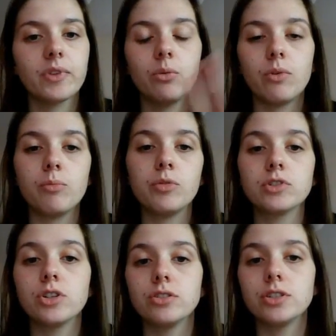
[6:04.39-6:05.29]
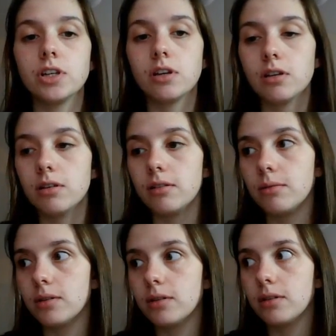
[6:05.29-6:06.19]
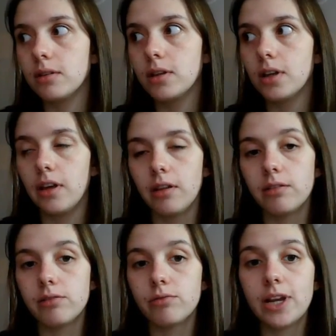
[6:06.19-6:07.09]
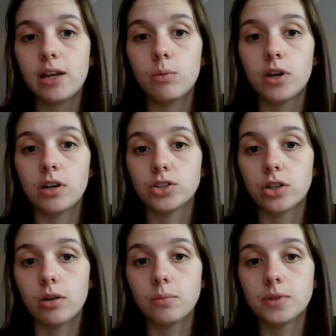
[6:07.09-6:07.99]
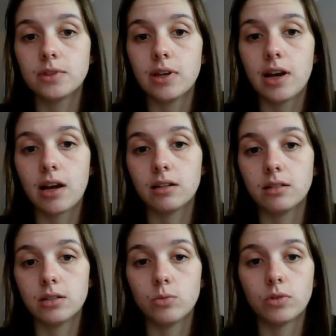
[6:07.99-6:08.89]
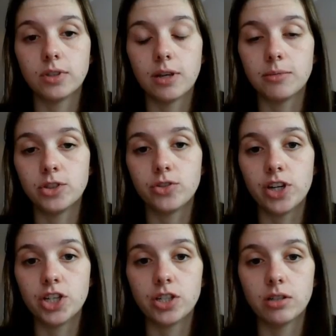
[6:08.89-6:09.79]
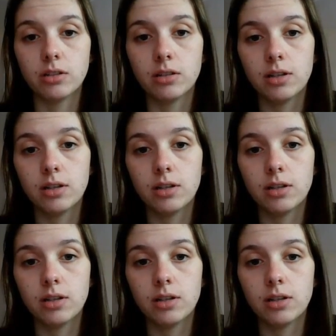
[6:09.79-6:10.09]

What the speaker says: We've booked onto 3 workshops and 1 demonstration,